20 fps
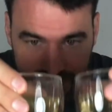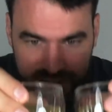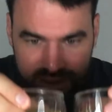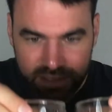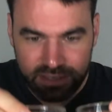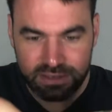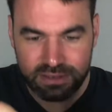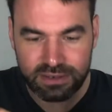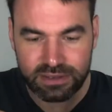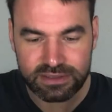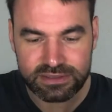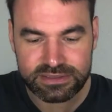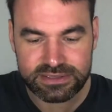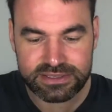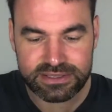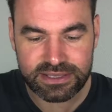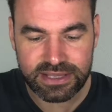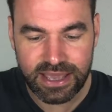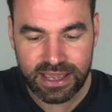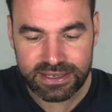can
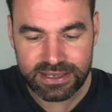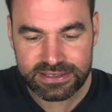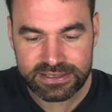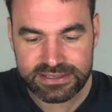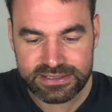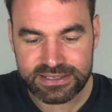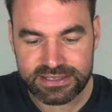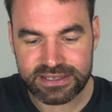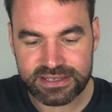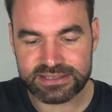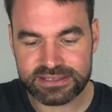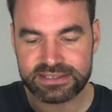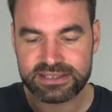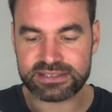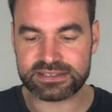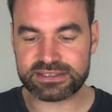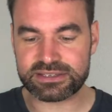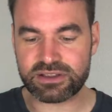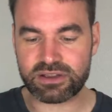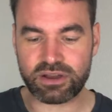slightly see is
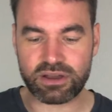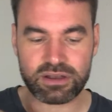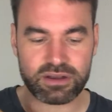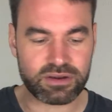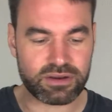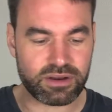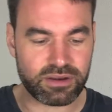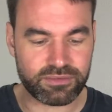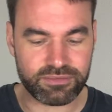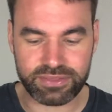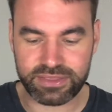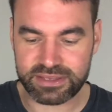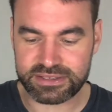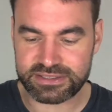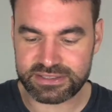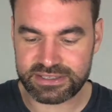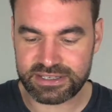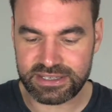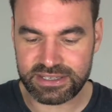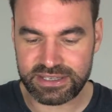this color of
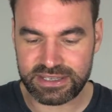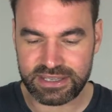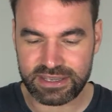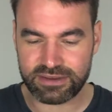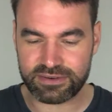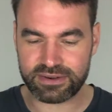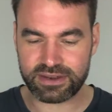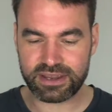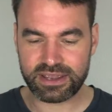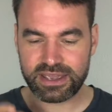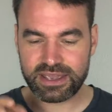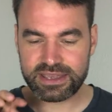this tea here